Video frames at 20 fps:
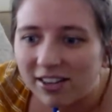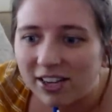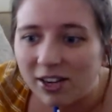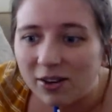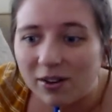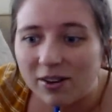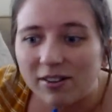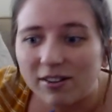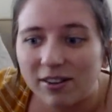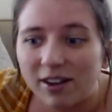
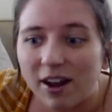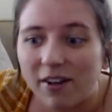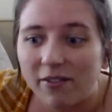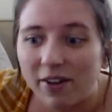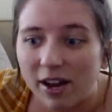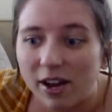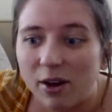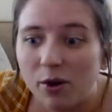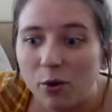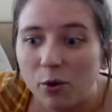cutest stuff.
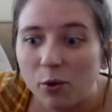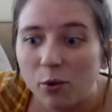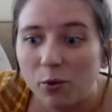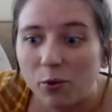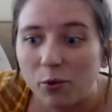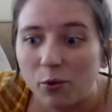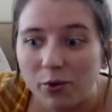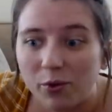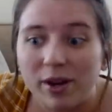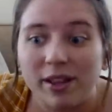It
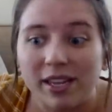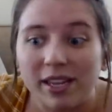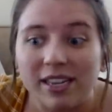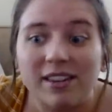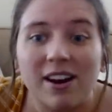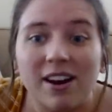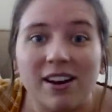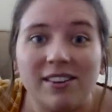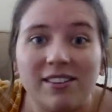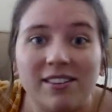really
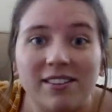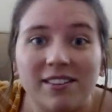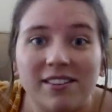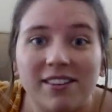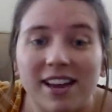does.